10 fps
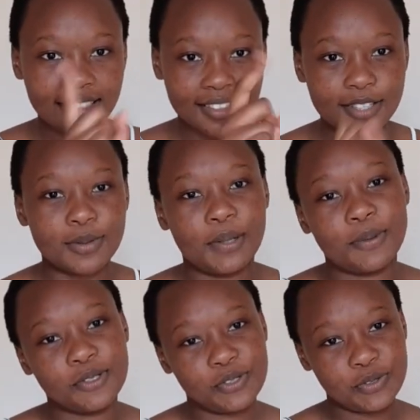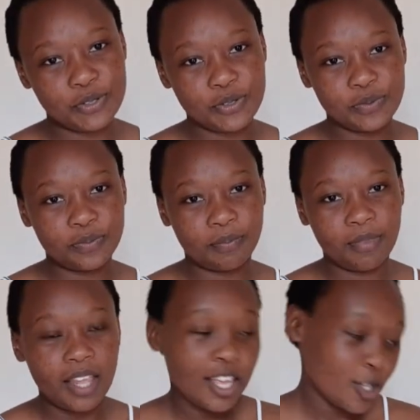That's what I want you to do.
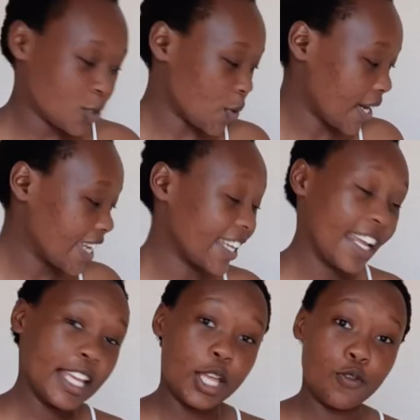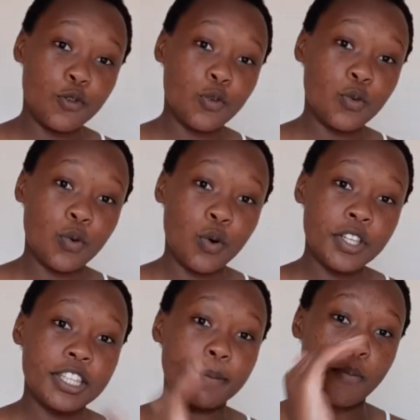So now again, I gave you
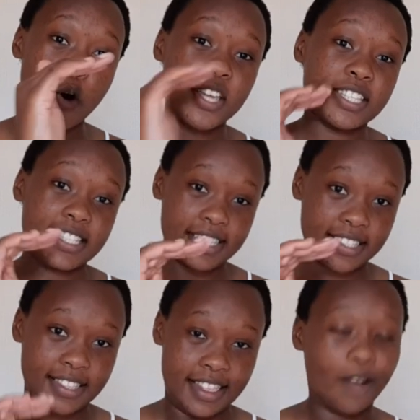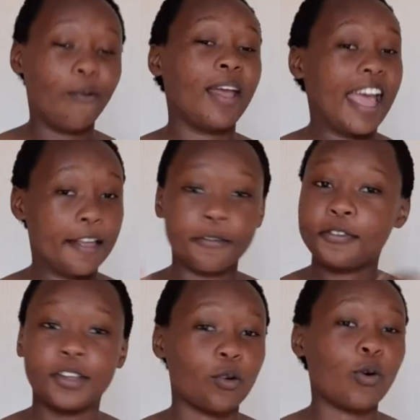the points. Now where I
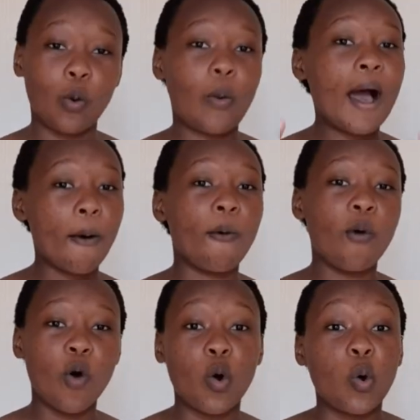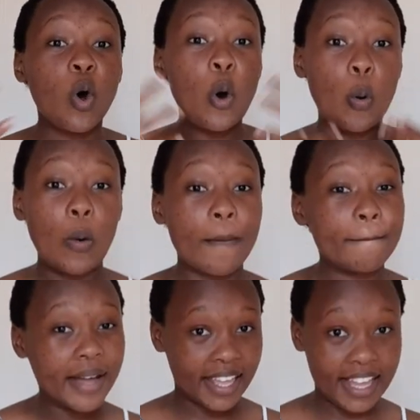feel, wow, or where
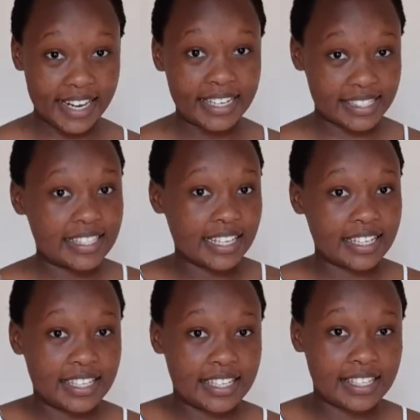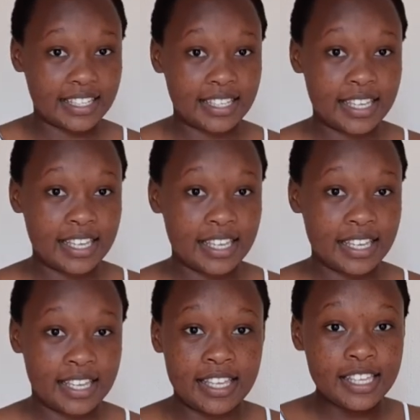my understanding
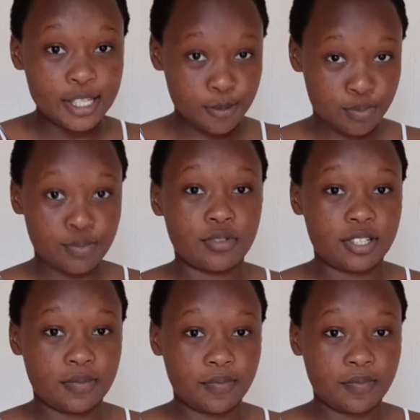is put.